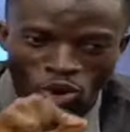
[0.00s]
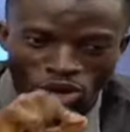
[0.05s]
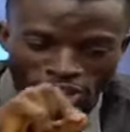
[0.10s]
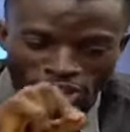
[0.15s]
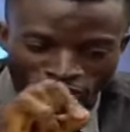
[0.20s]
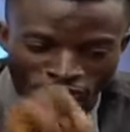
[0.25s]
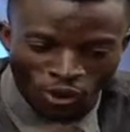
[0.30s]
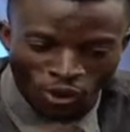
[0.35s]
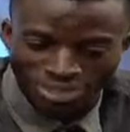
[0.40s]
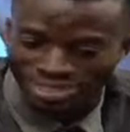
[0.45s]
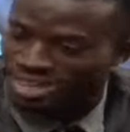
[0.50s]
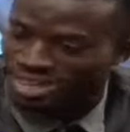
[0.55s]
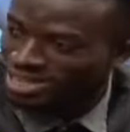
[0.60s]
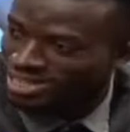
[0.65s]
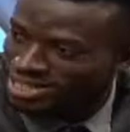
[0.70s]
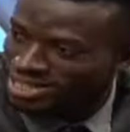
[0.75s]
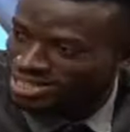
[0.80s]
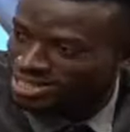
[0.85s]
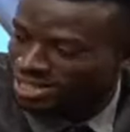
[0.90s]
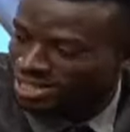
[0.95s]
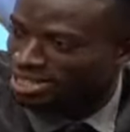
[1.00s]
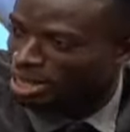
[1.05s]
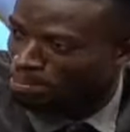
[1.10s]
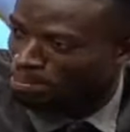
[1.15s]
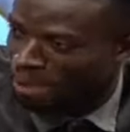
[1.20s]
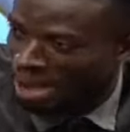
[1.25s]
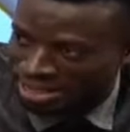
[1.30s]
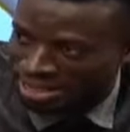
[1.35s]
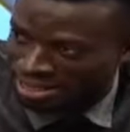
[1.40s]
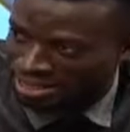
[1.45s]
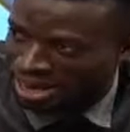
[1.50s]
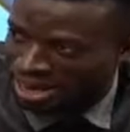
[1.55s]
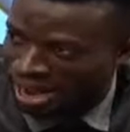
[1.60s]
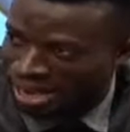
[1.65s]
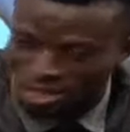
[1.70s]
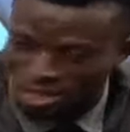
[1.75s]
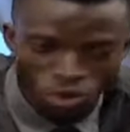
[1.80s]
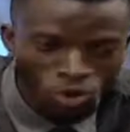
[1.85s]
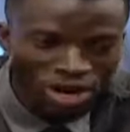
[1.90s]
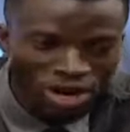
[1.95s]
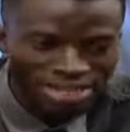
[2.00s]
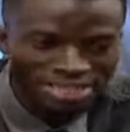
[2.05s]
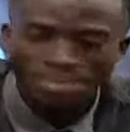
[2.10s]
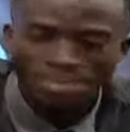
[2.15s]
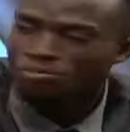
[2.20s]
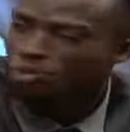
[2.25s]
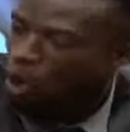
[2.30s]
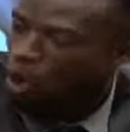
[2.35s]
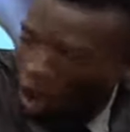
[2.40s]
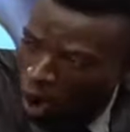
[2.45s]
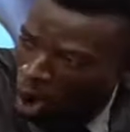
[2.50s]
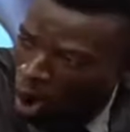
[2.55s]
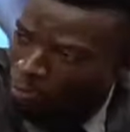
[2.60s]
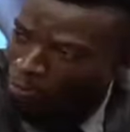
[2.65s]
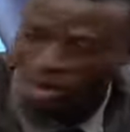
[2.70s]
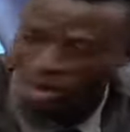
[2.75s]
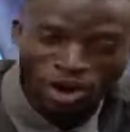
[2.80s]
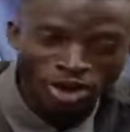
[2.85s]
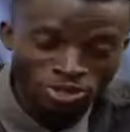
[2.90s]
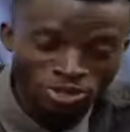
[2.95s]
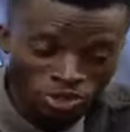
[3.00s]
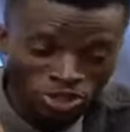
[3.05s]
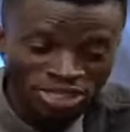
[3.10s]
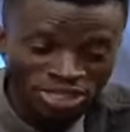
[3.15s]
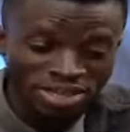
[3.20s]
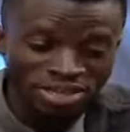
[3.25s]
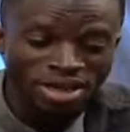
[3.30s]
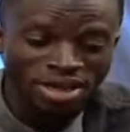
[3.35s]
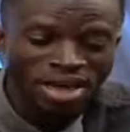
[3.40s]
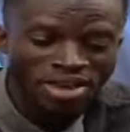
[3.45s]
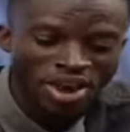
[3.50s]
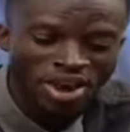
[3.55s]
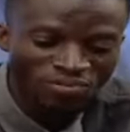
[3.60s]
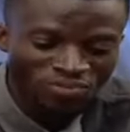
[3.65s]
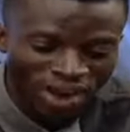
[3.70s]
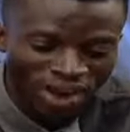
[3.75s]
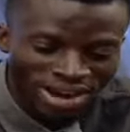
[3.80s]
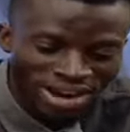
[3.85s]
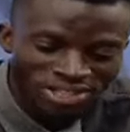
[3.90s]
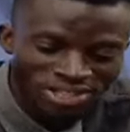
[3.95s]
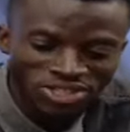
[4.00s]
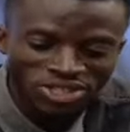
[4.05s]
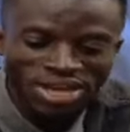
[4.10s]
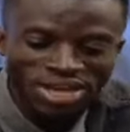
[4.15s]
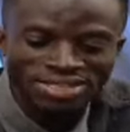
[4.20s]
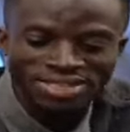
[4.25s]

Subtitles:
if you are changing such a person, you let him go home because you see the financial